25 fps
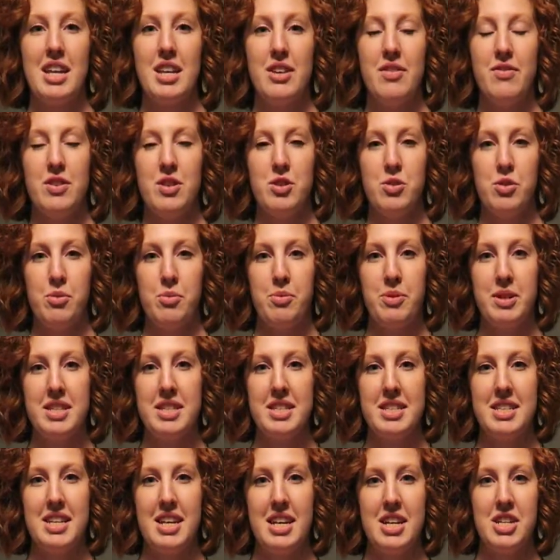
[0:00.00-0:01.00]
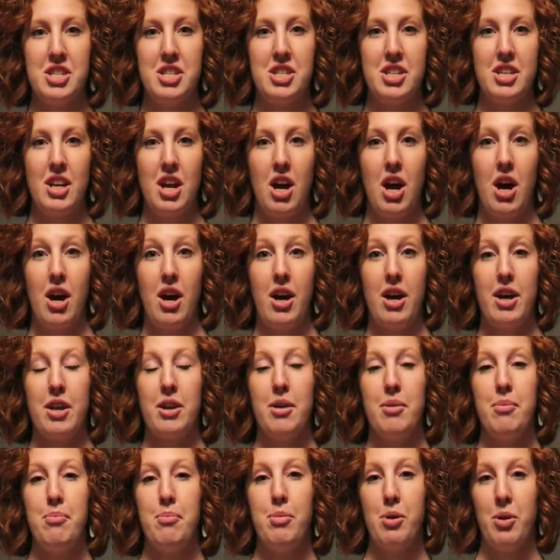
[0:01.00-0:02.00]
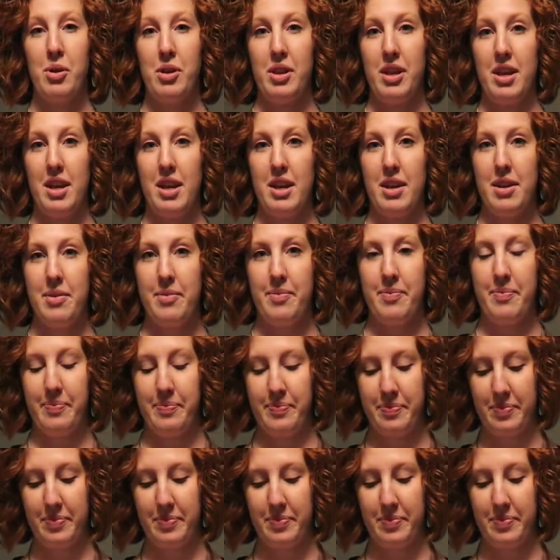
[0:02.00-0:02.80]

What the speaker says: individual presentation on bullying.